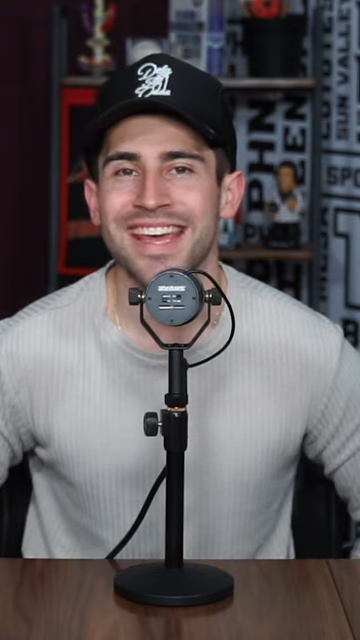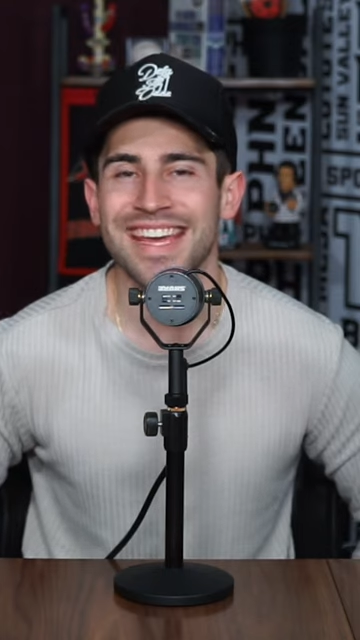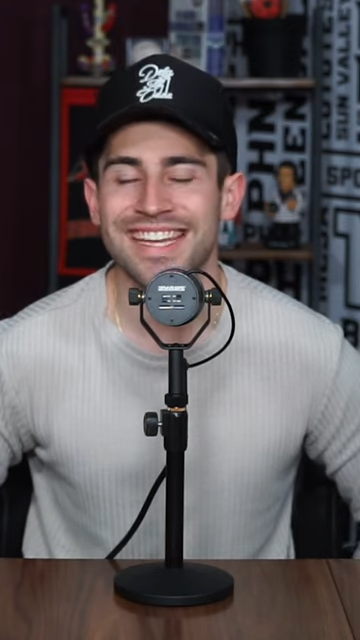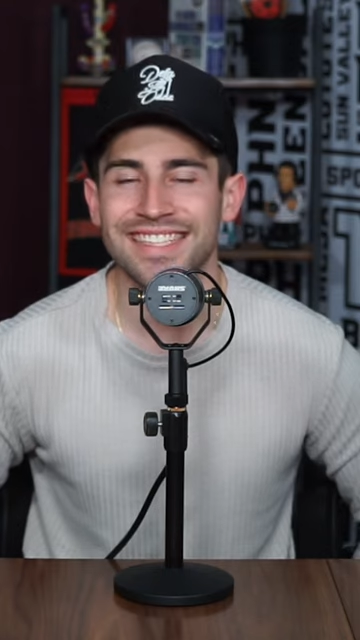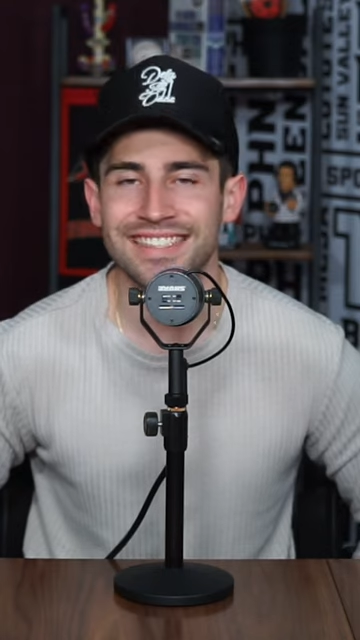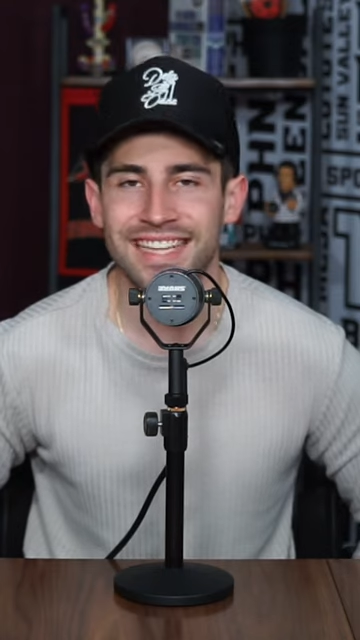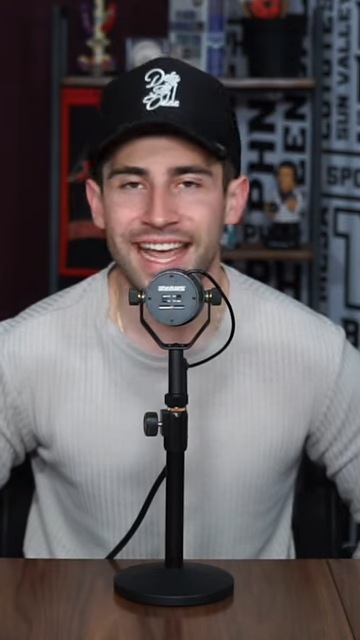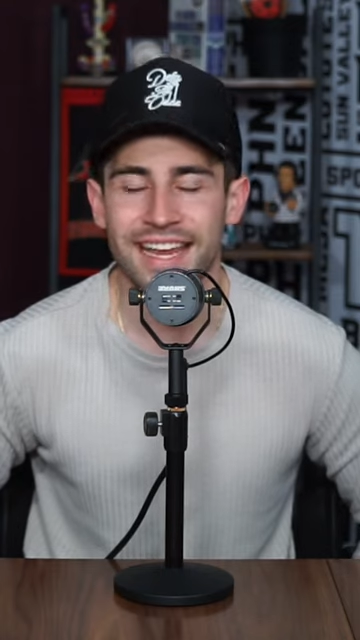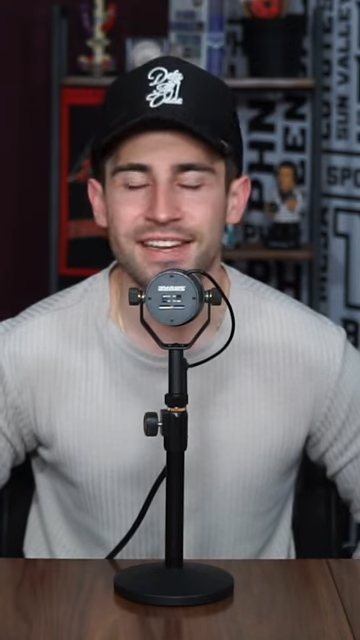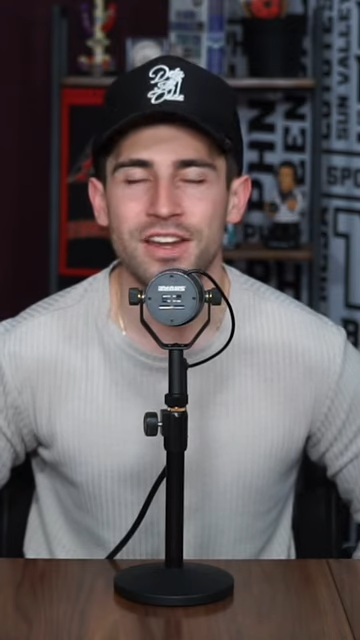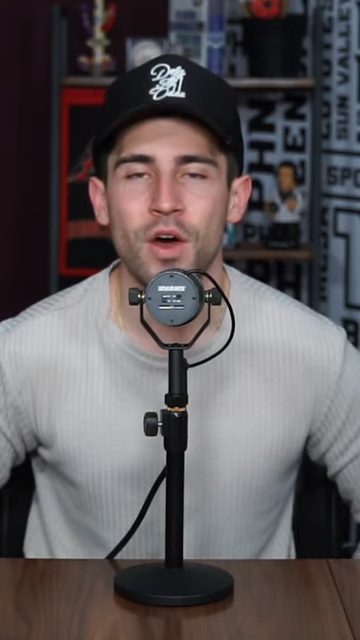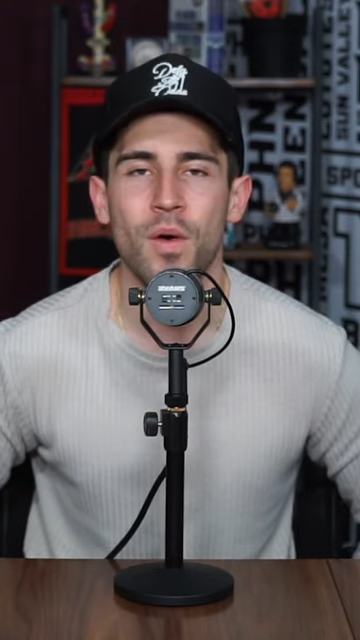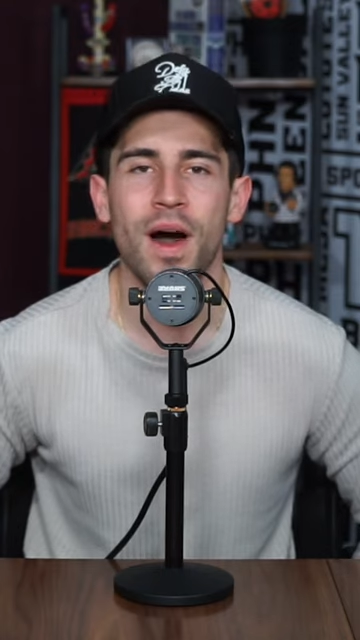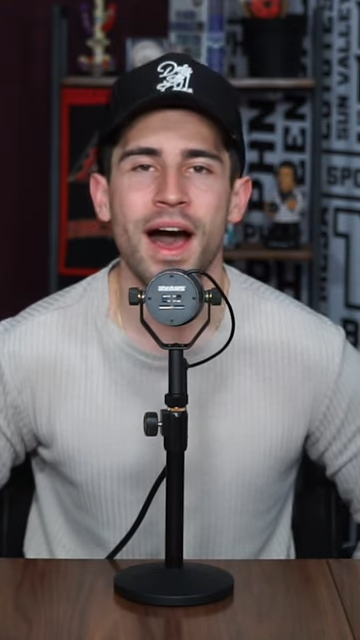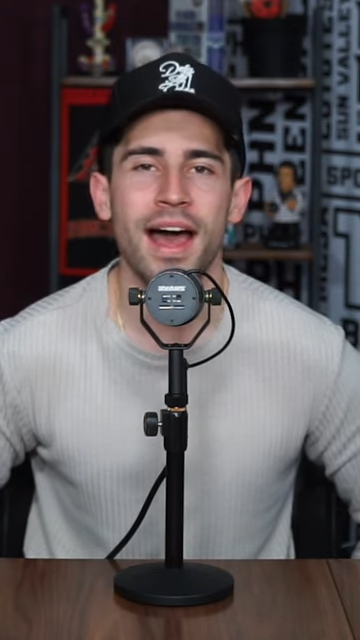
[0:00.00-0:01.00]
in Dayton,
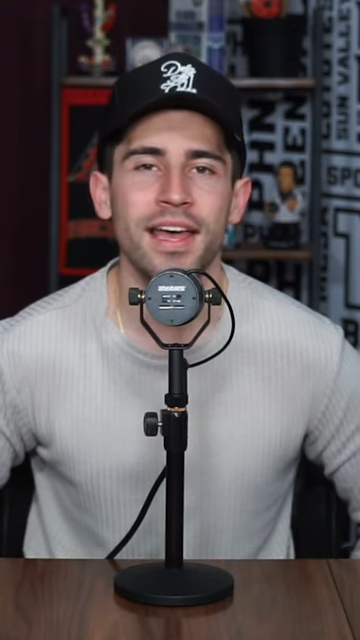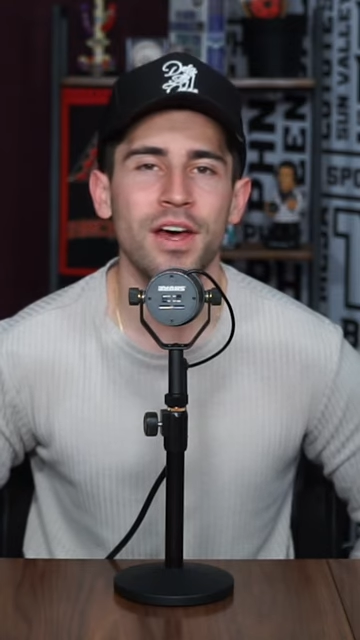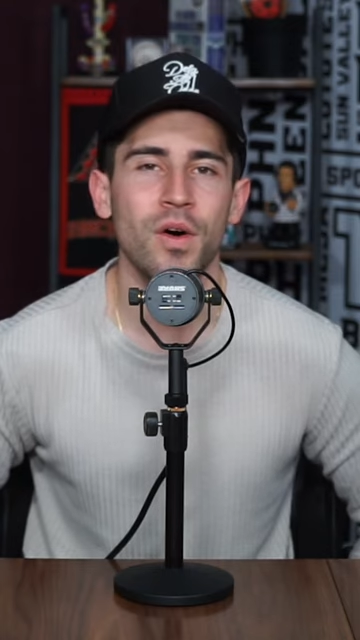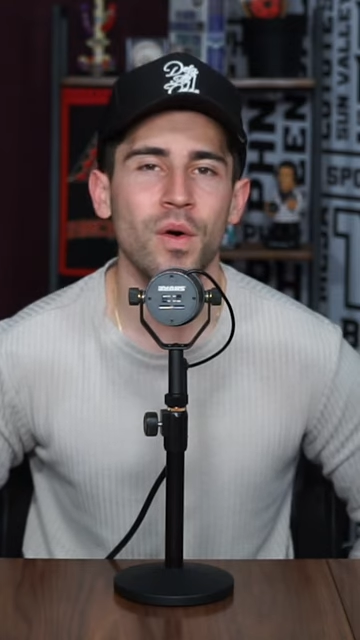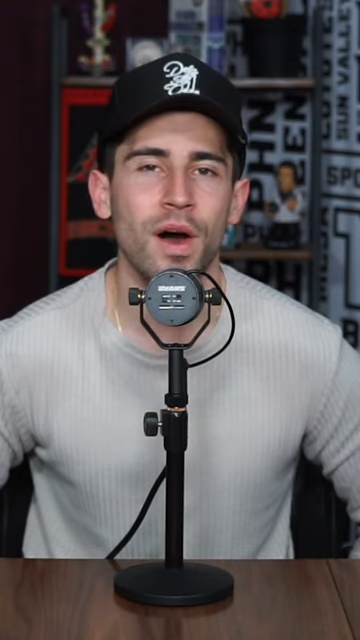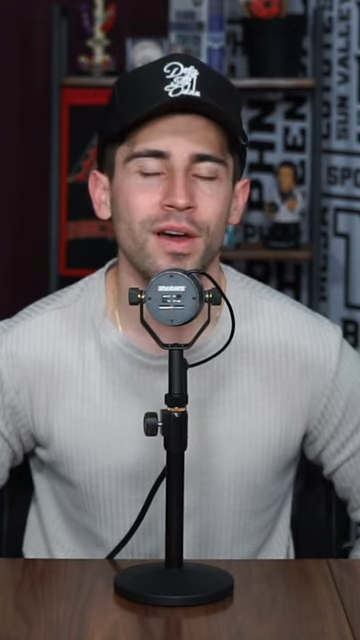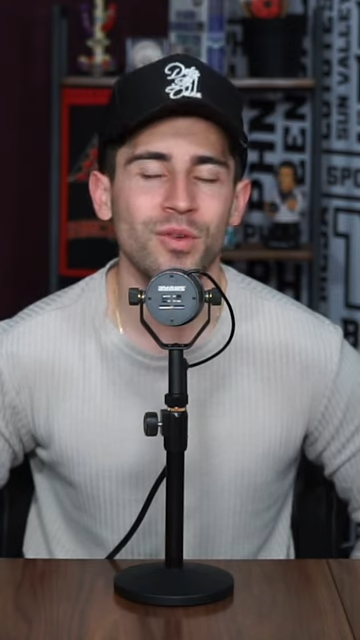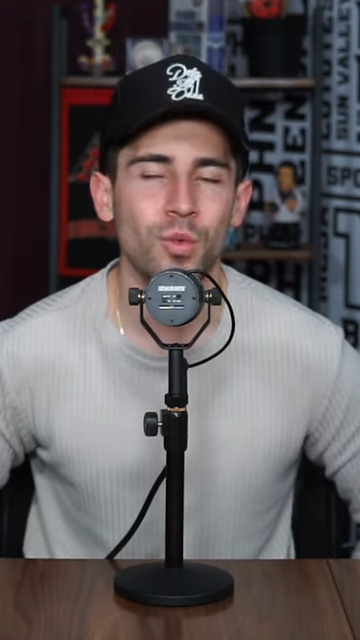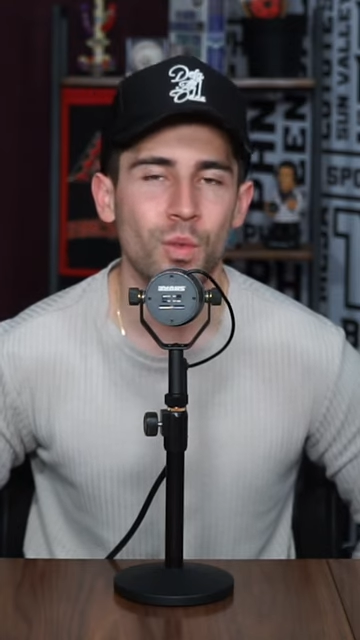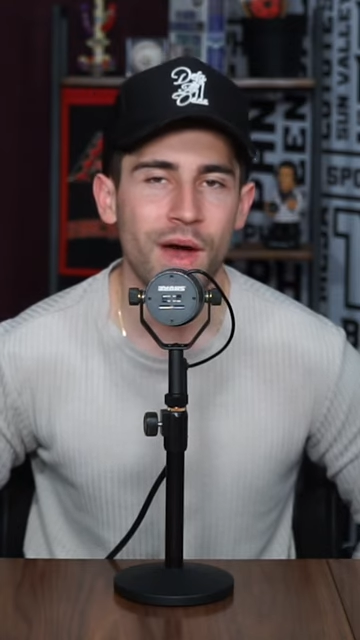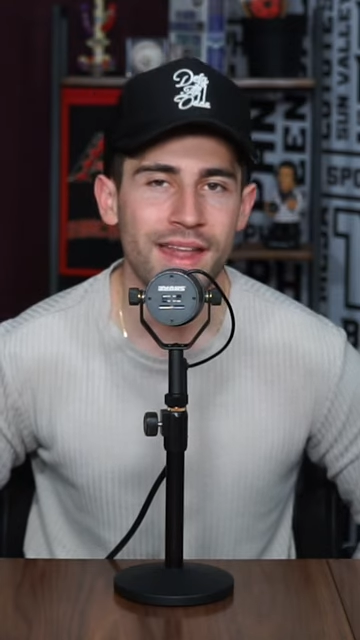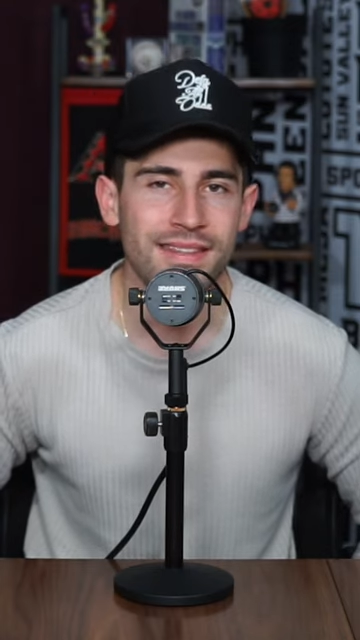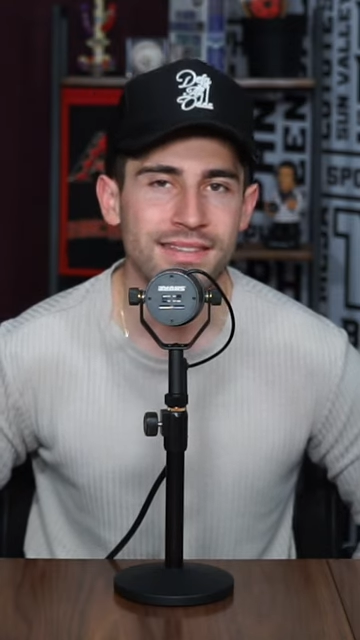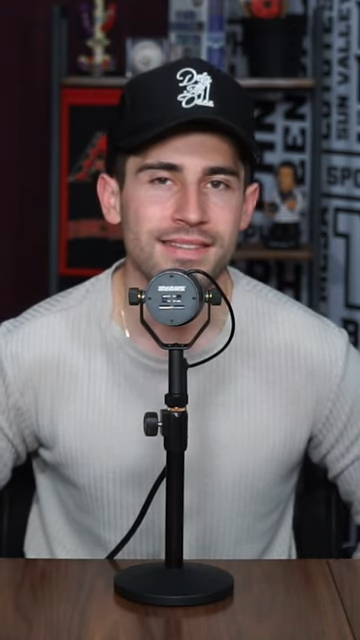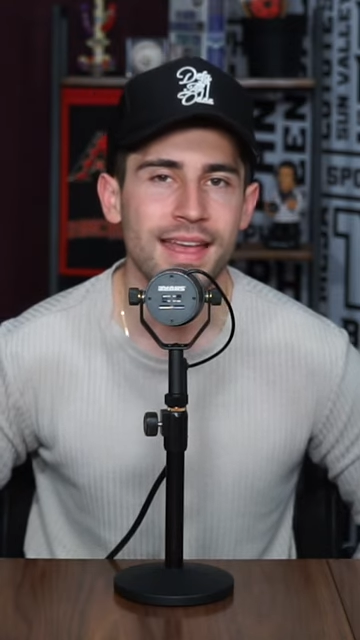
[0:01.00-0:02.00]
Ohio on
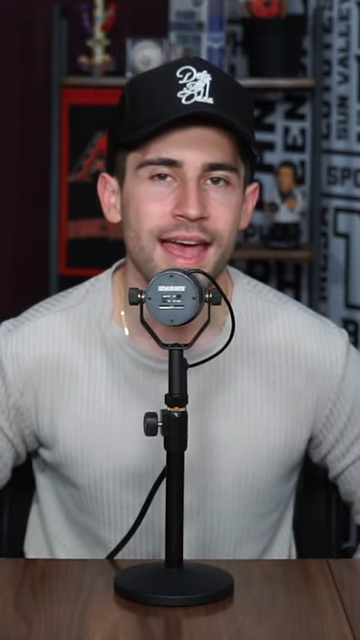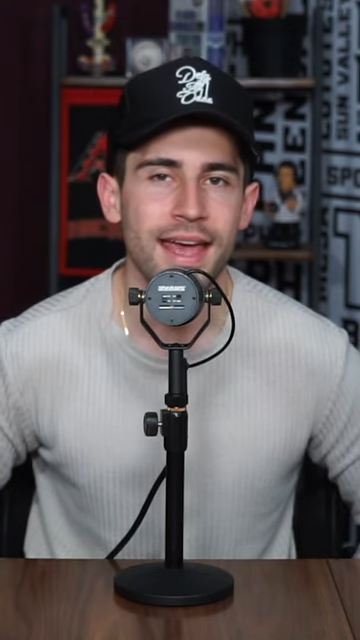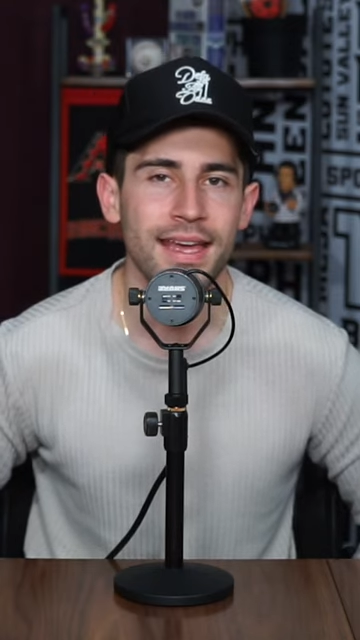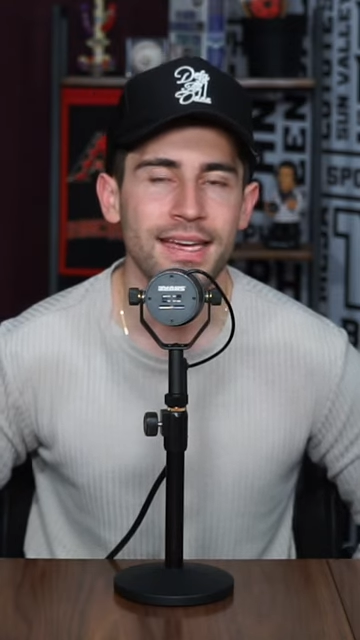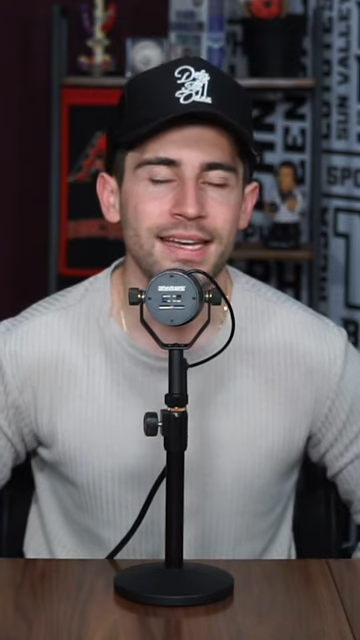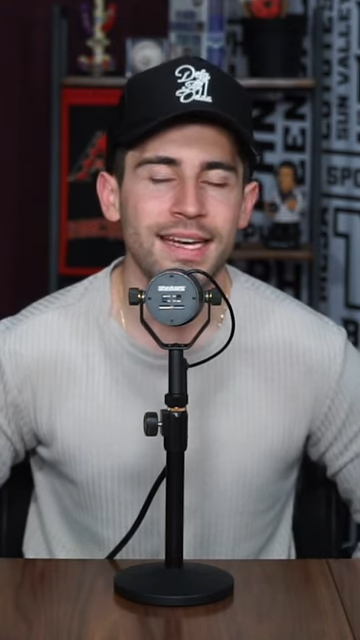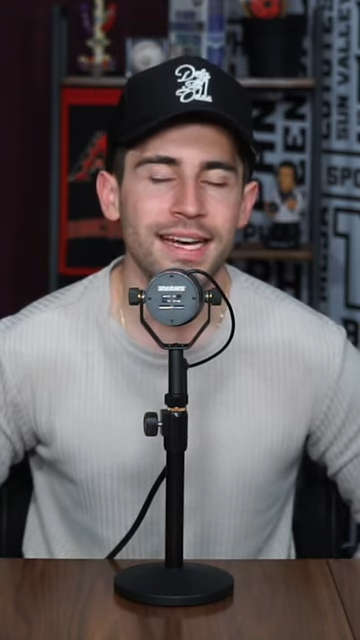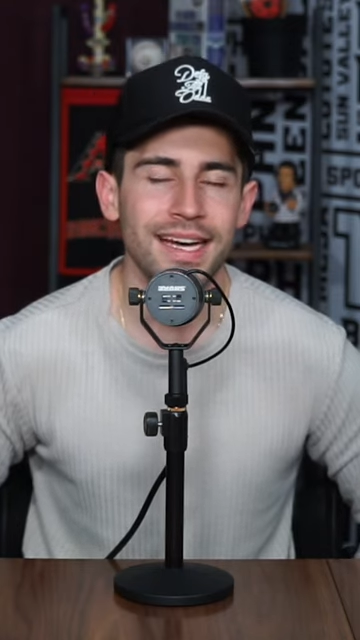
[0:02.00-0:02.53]
Wednesday